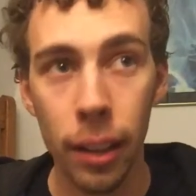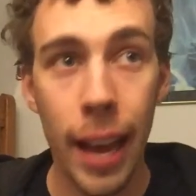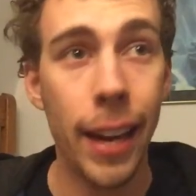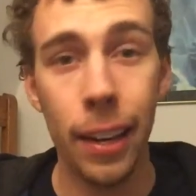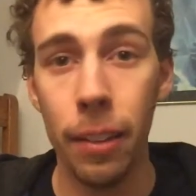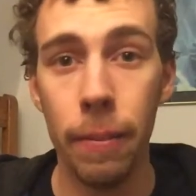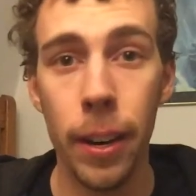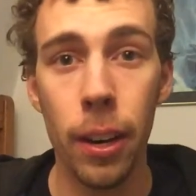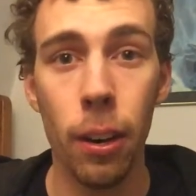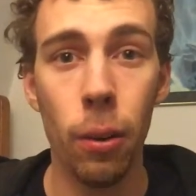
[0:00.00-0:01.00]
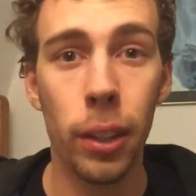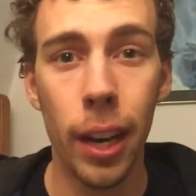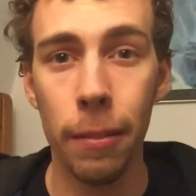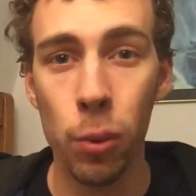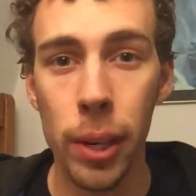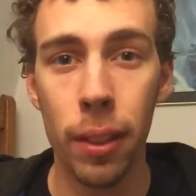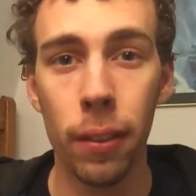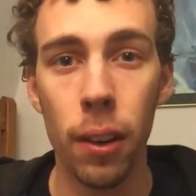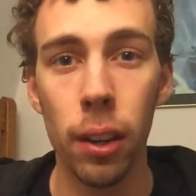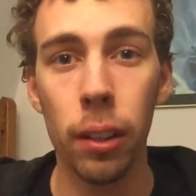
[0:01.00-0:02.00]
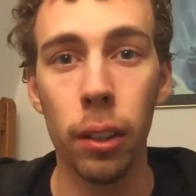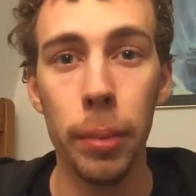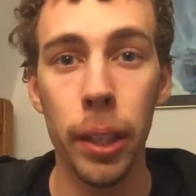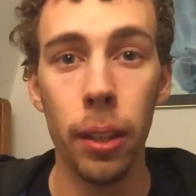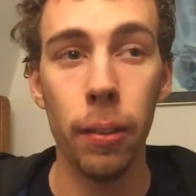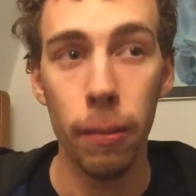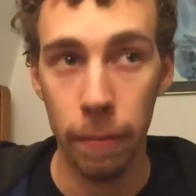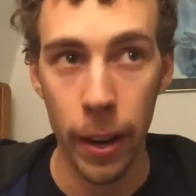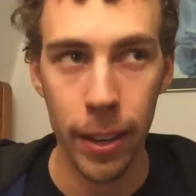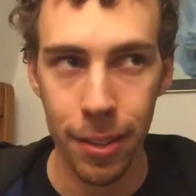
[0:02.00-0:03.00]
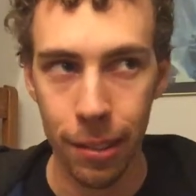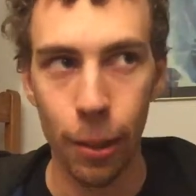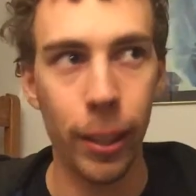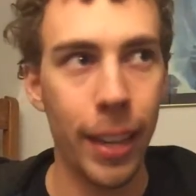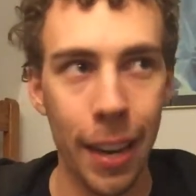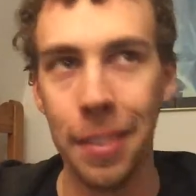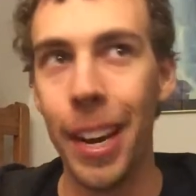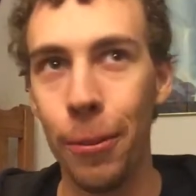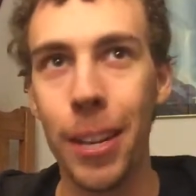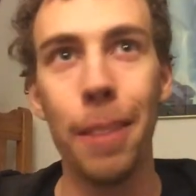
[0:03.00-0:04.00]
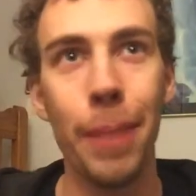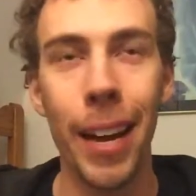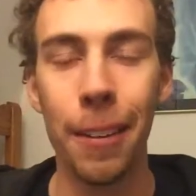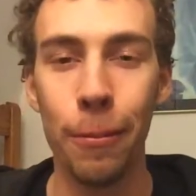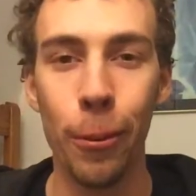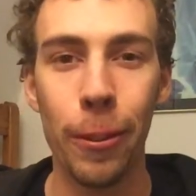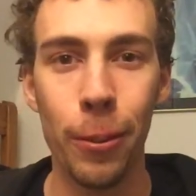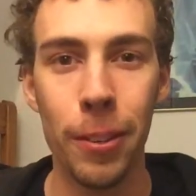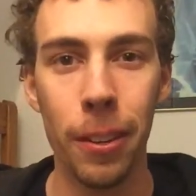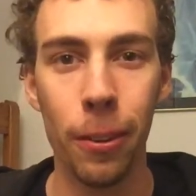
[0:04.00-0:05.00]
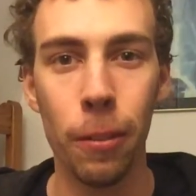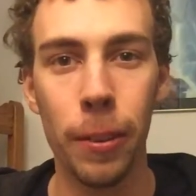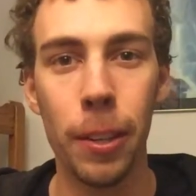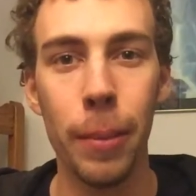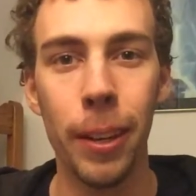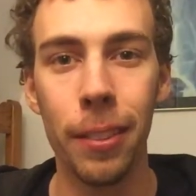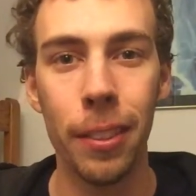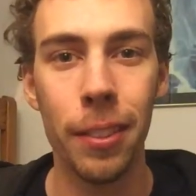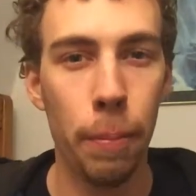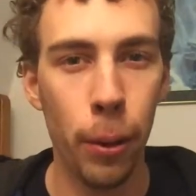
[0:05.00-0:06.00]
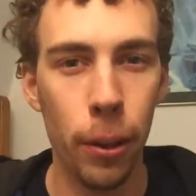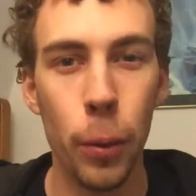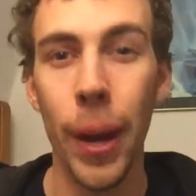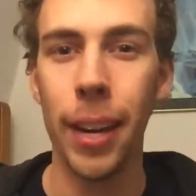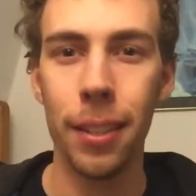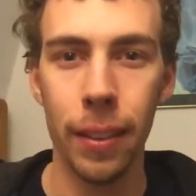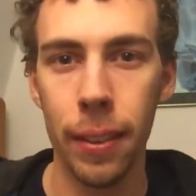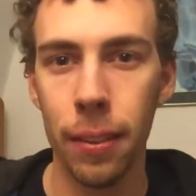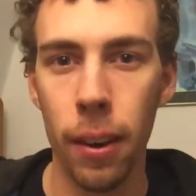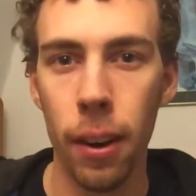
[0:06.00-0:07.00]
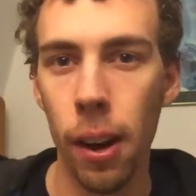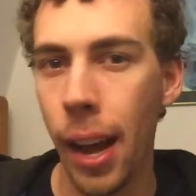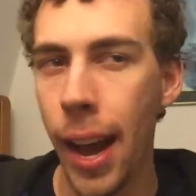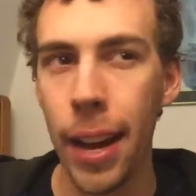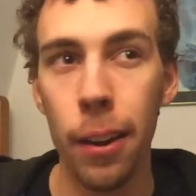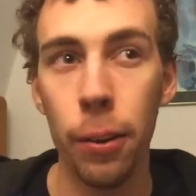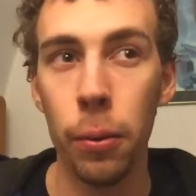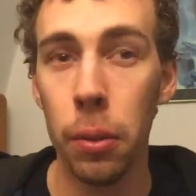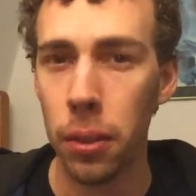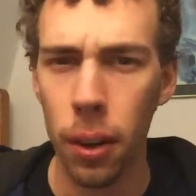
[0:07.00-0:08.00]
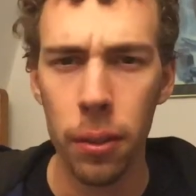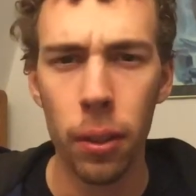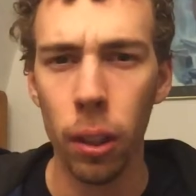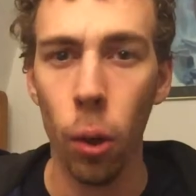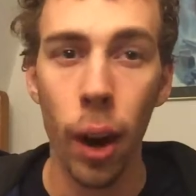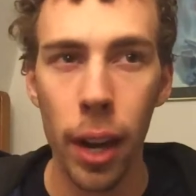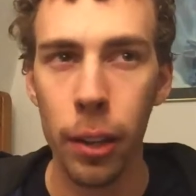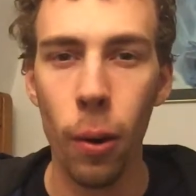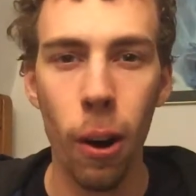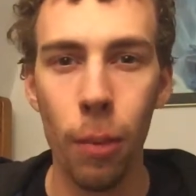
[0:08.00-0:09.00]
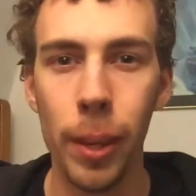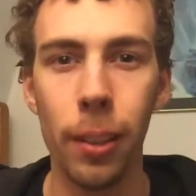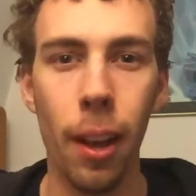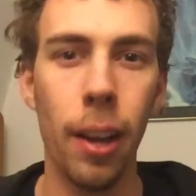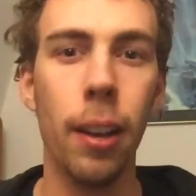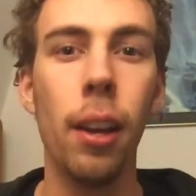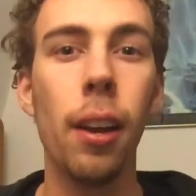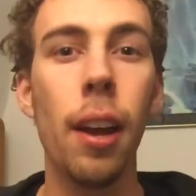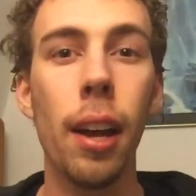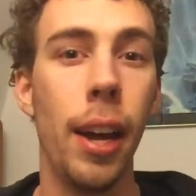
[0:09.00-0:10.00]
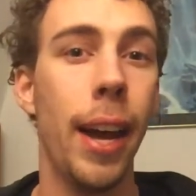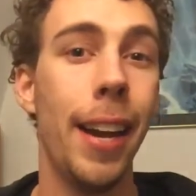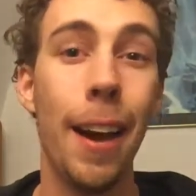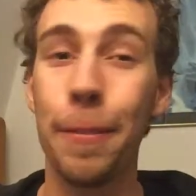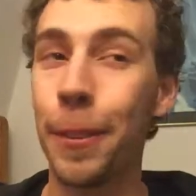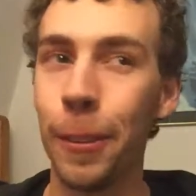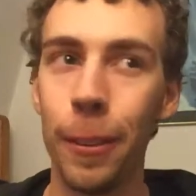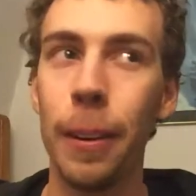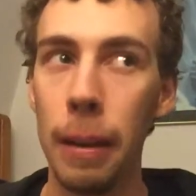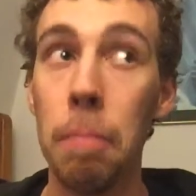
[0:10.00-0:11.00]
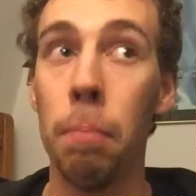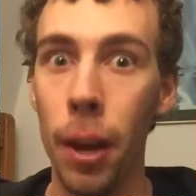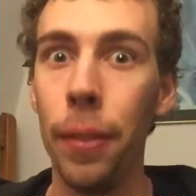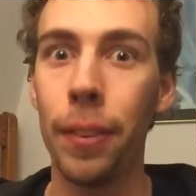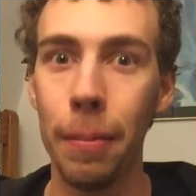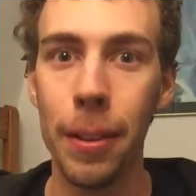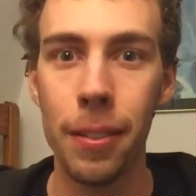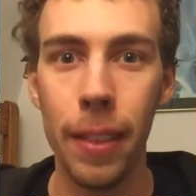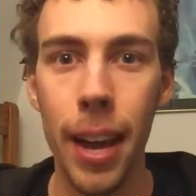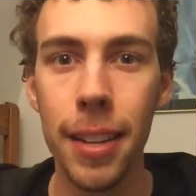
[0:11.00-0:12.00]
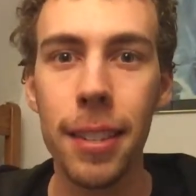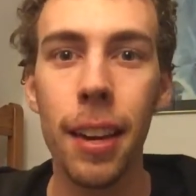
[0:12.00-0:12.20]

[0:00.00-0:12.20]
edited the video, kind of tweaked the song a little bit. Very slowly Nash and I would get back and forth to each other over email to just put new edits on the song, add a new guitar solo or add a new harmony line. And after months and months of that,